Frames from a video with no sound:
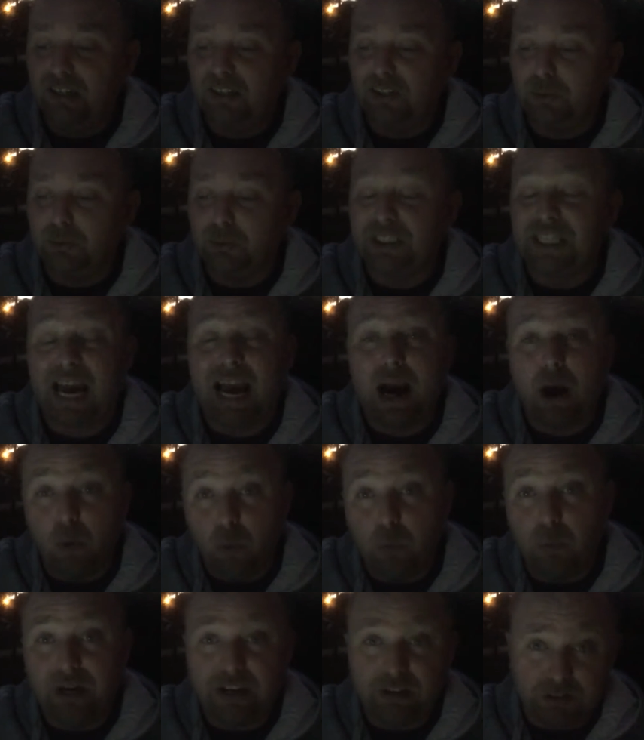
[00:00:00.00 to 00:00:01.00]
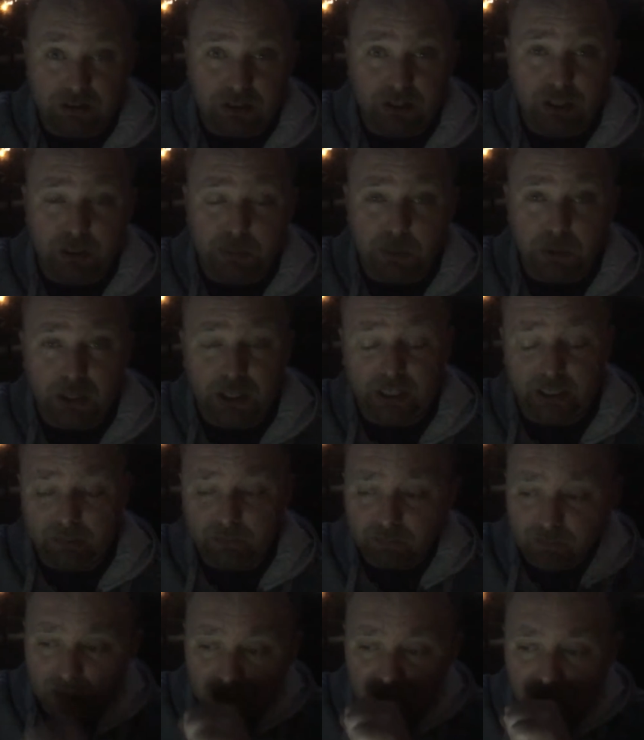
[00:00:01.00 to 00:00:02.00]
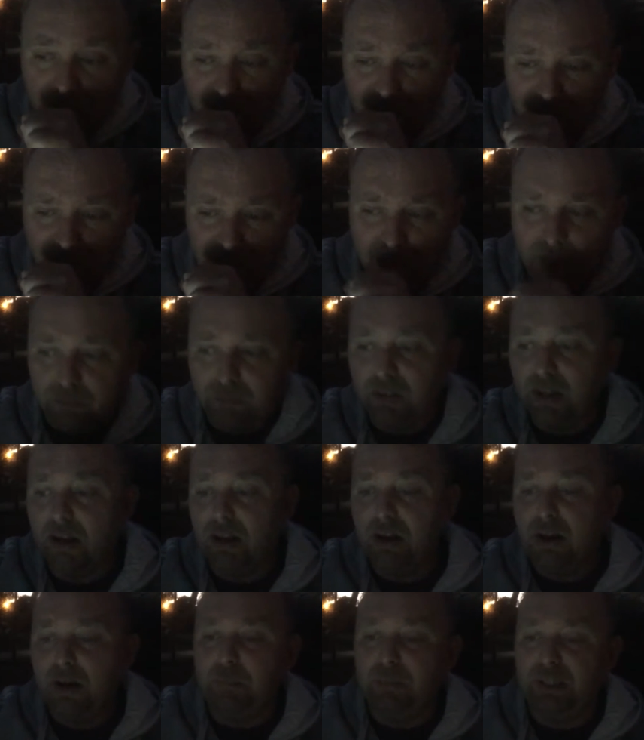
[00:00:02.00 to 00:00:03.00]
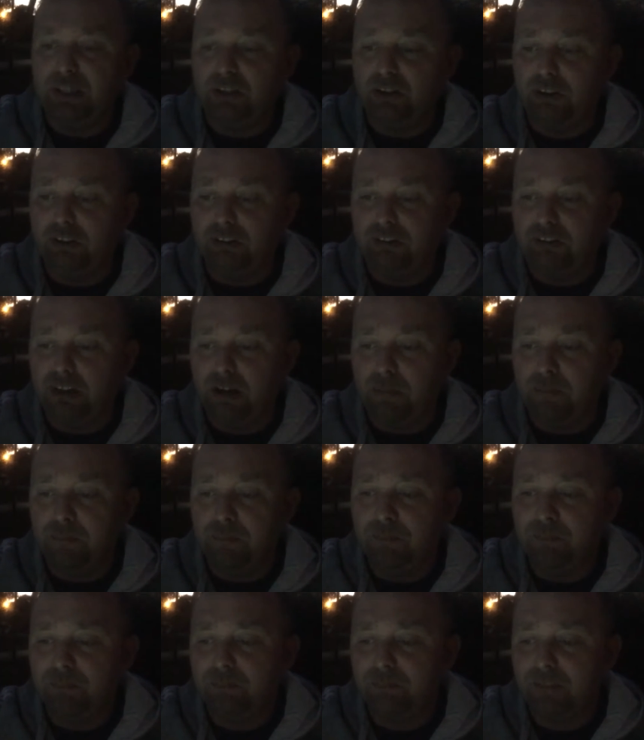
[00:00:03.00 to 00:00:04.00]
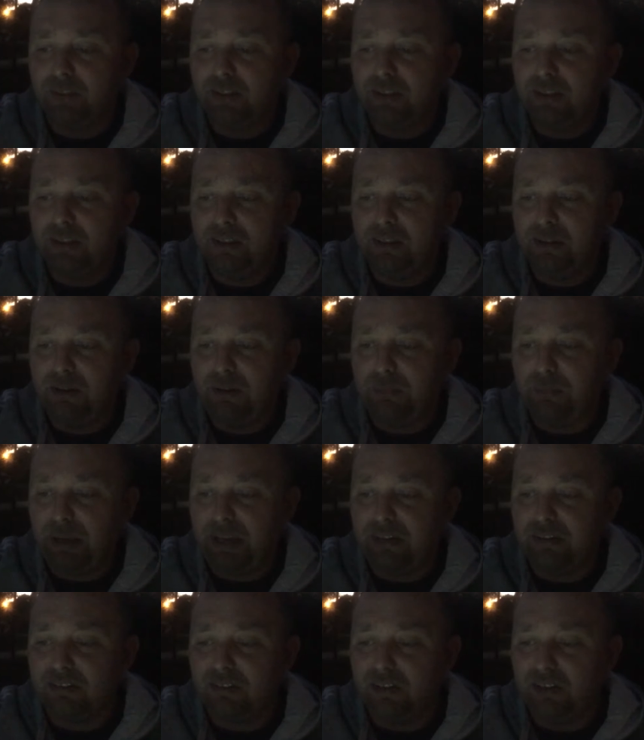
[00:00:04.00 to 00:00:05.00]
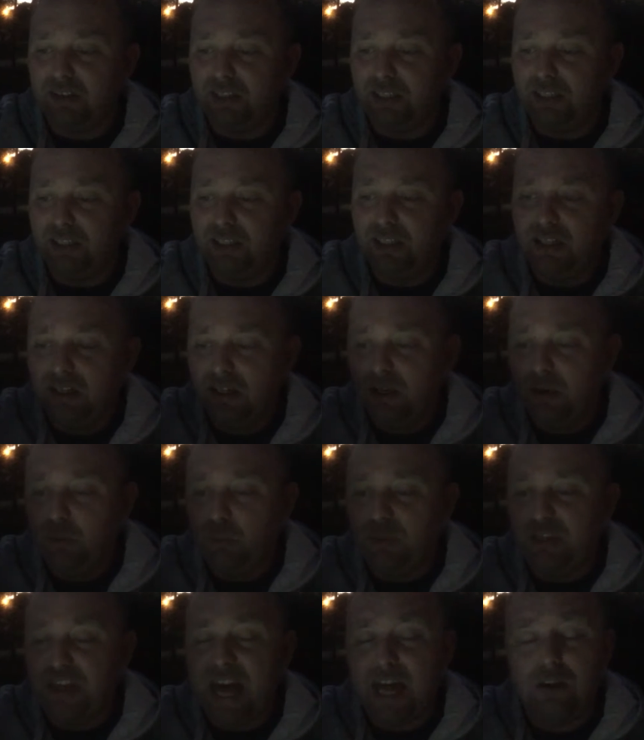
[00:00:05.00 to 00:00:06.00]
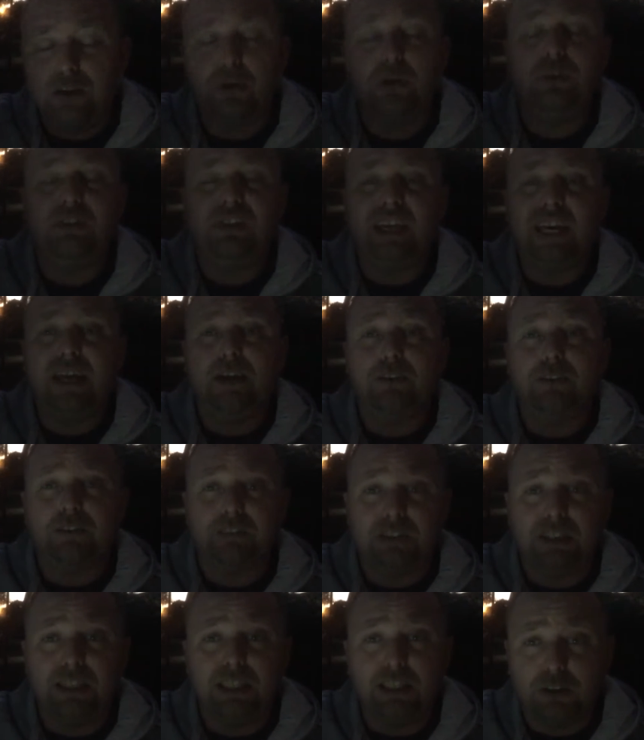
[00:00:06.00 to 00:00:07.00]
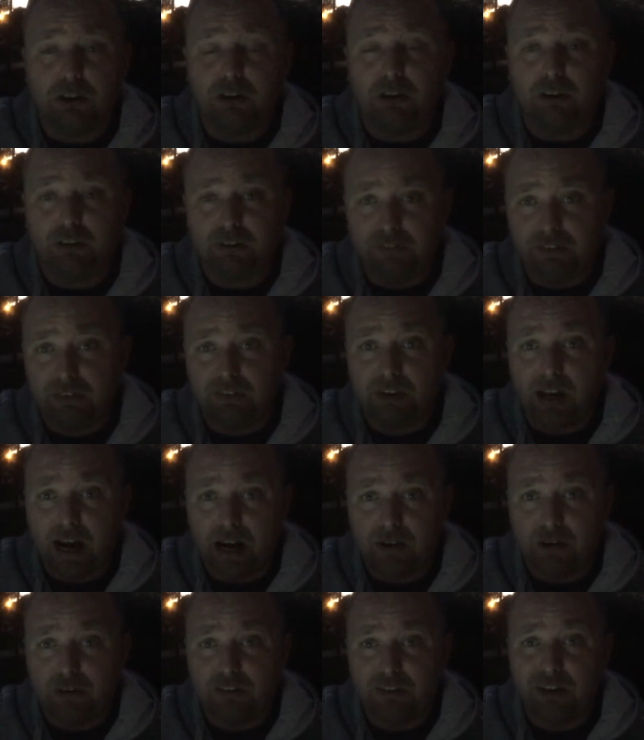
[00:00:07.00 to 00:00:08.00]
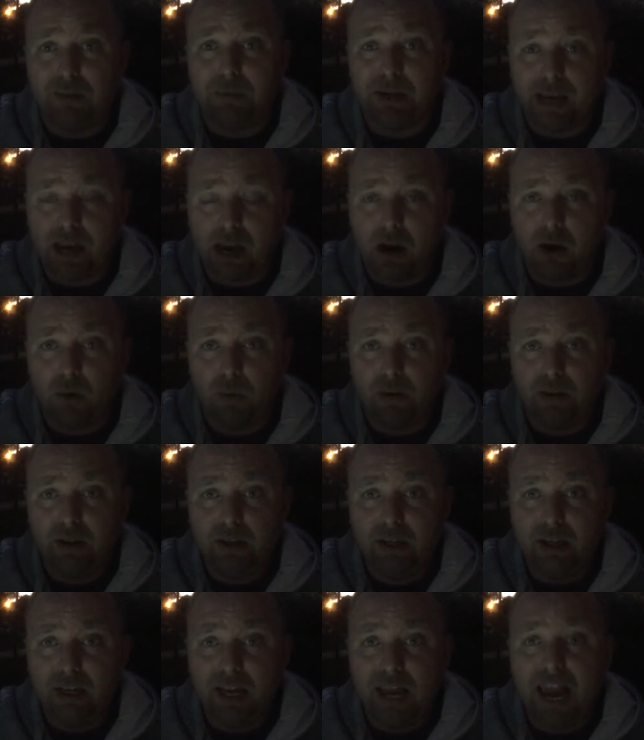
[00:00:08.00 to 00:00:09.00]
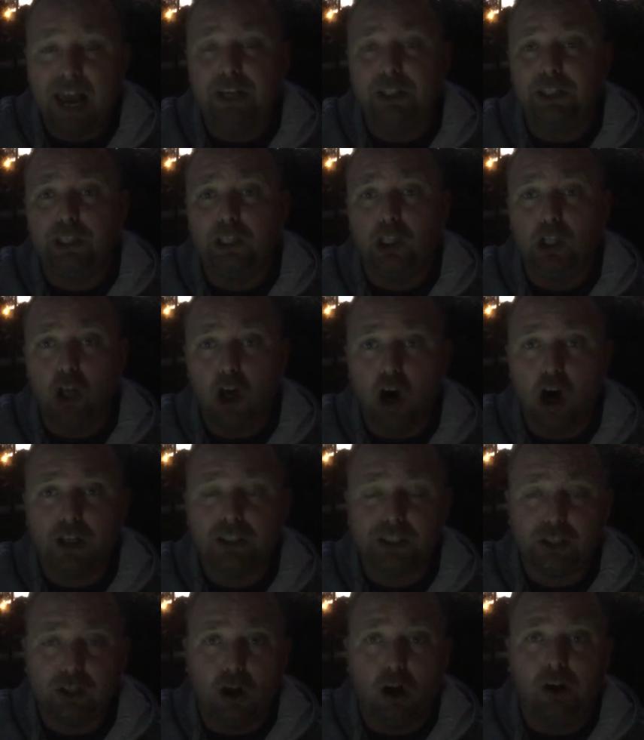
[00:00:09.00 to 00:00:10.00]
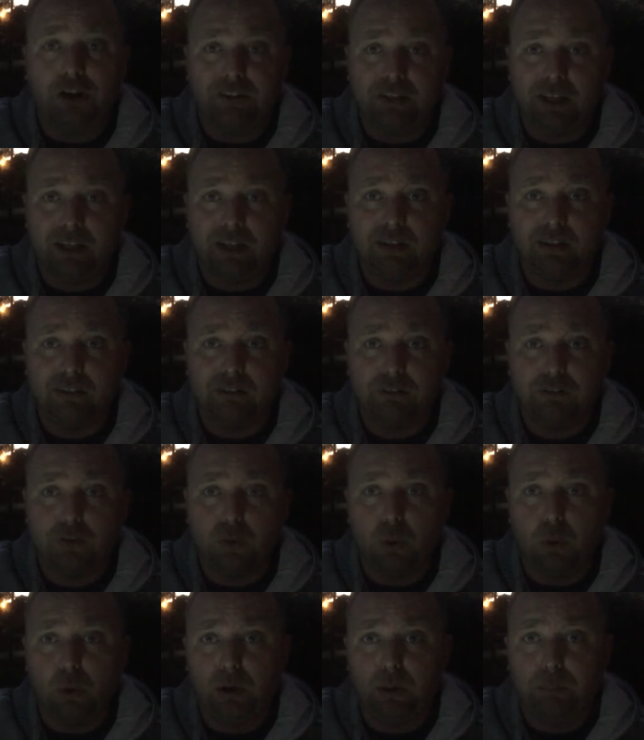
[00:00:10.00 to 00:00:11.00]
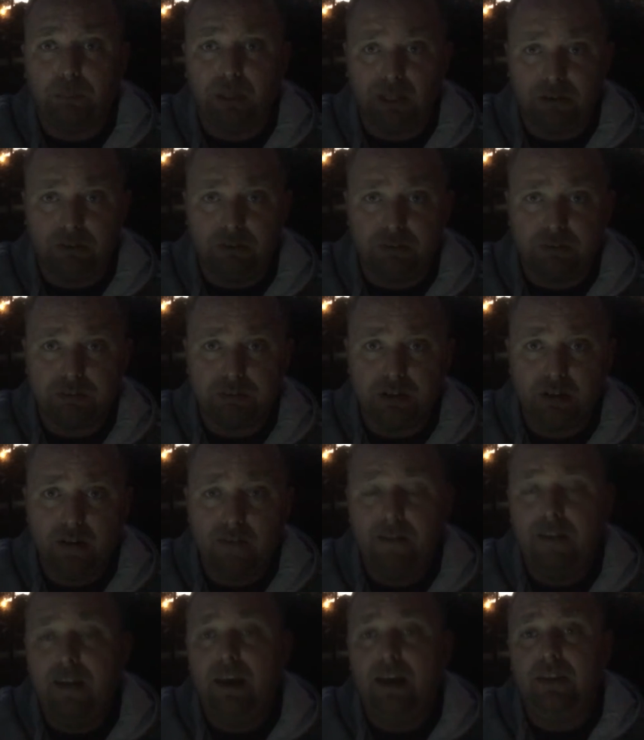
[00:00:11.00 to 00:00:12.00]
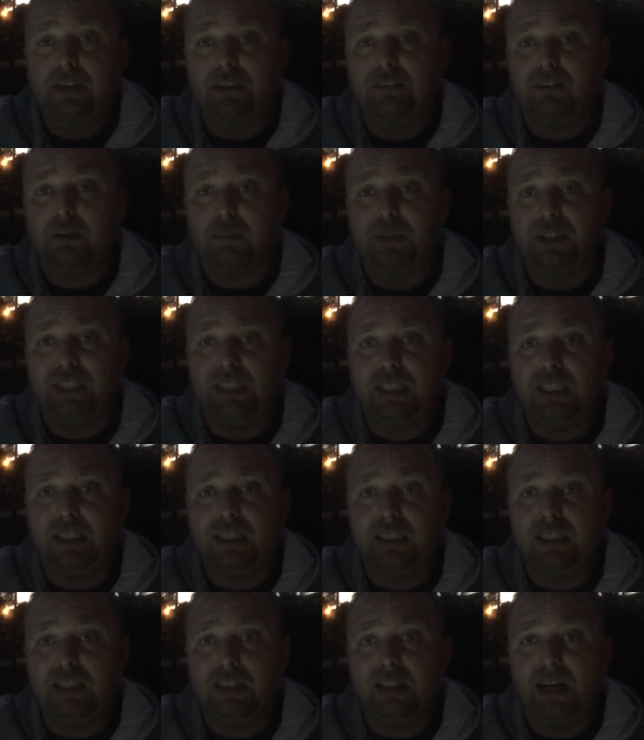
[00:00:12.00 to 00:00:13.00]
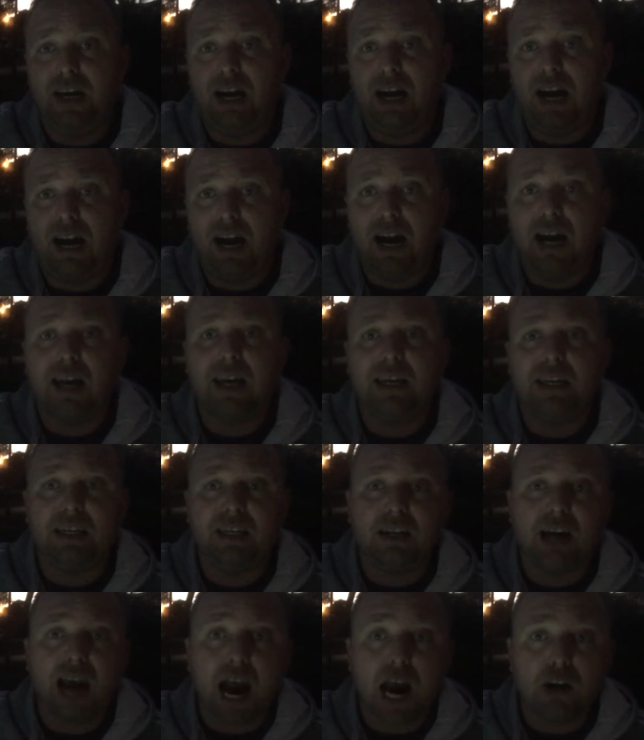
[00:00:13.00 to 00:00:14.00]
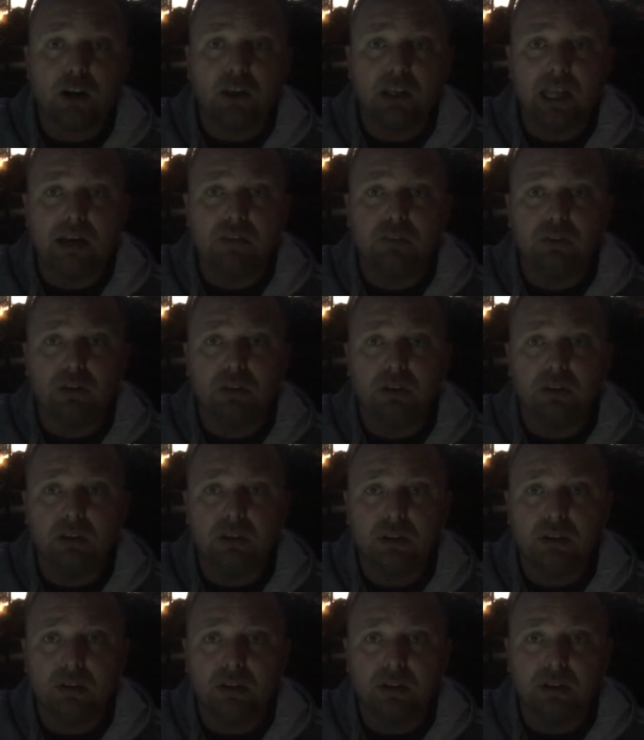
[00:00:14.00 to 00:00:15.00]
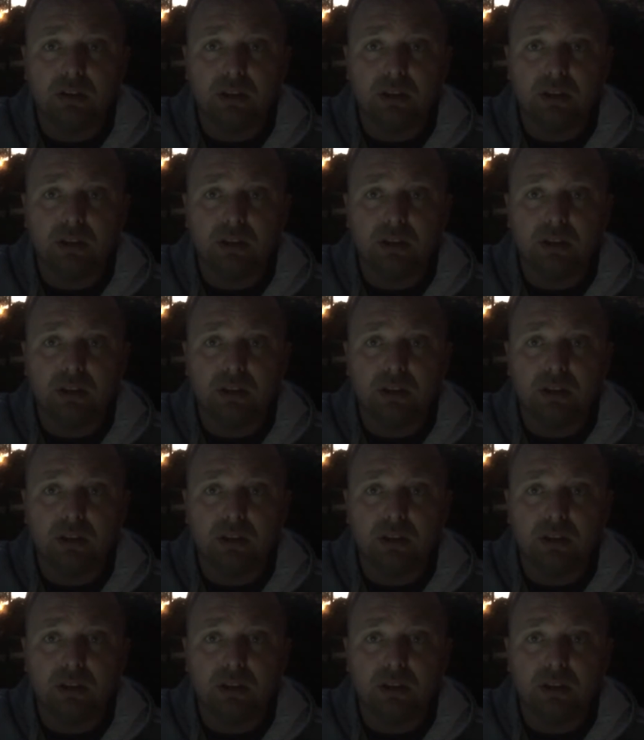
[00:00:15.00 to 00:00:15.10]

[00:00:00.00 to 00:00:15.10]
there was outrage in the community because basically with that new DLC Curse of Osiris coming out, it had locked content for players. Some of the higher level